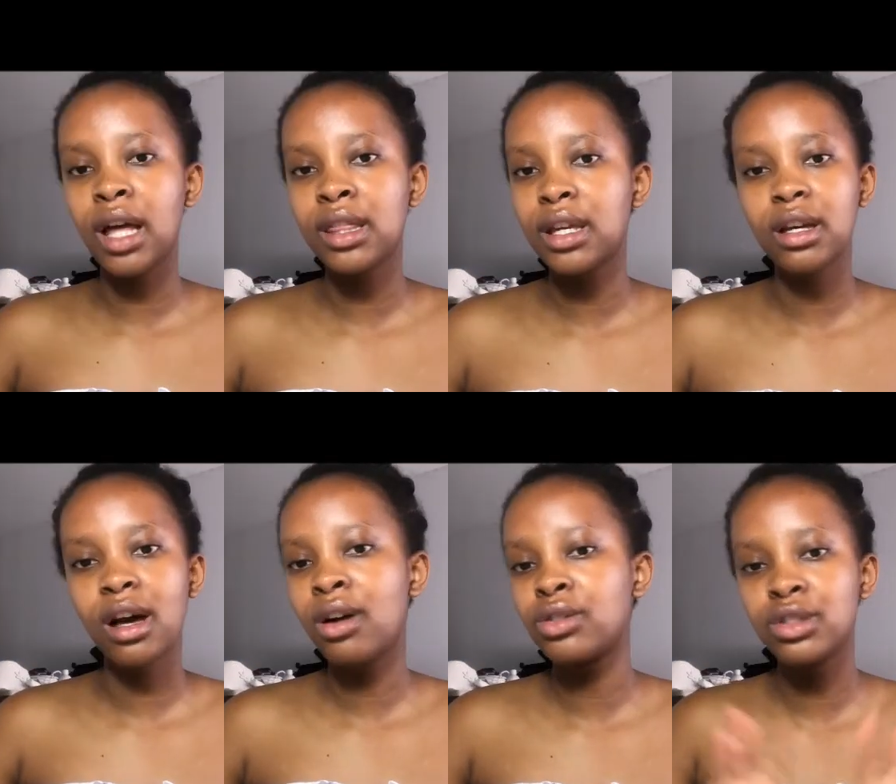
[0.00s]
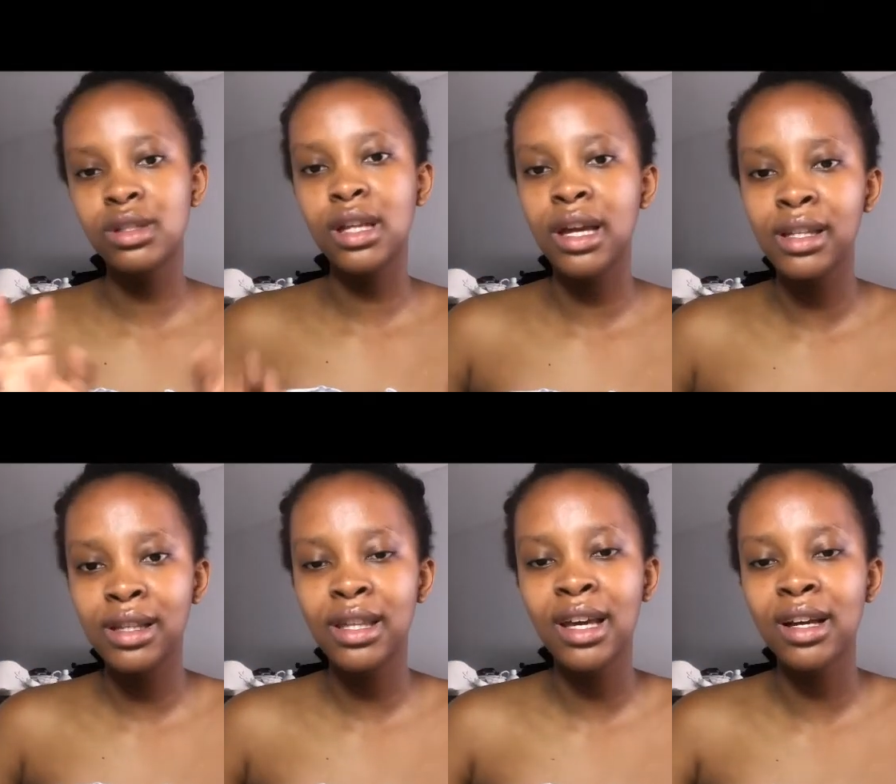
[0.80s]
I think I'll just end
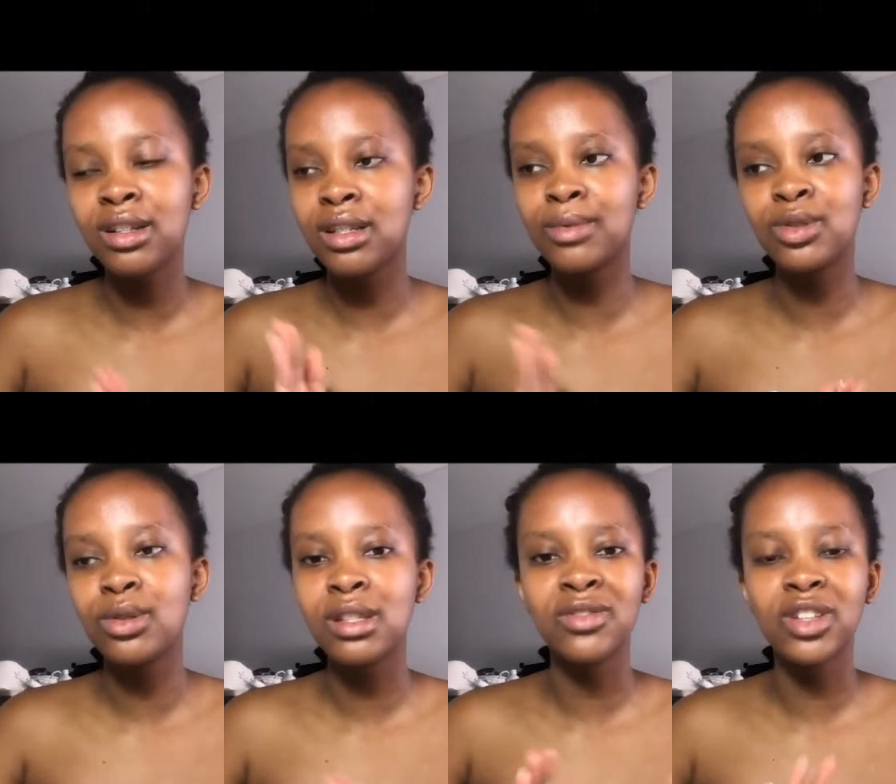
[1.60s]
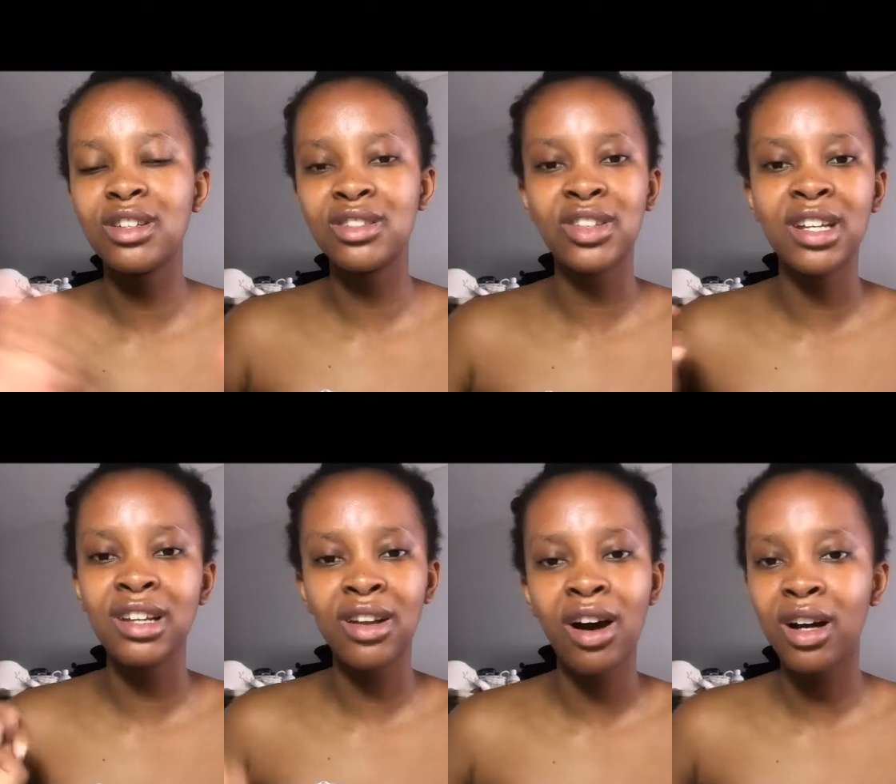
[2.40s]
it there because I'm sure this video is already
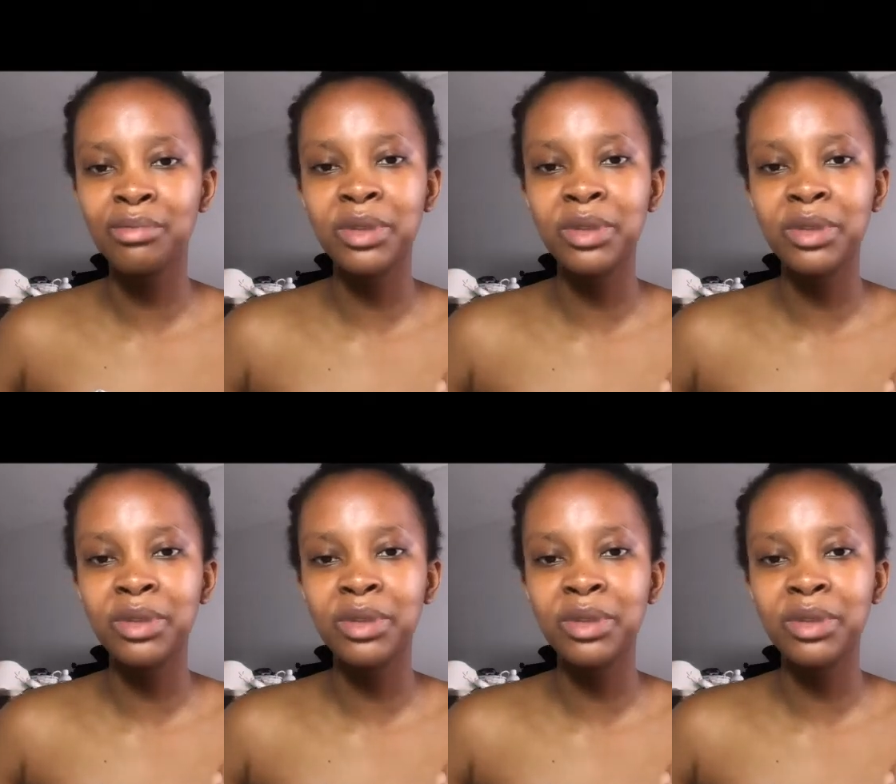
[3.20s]
long,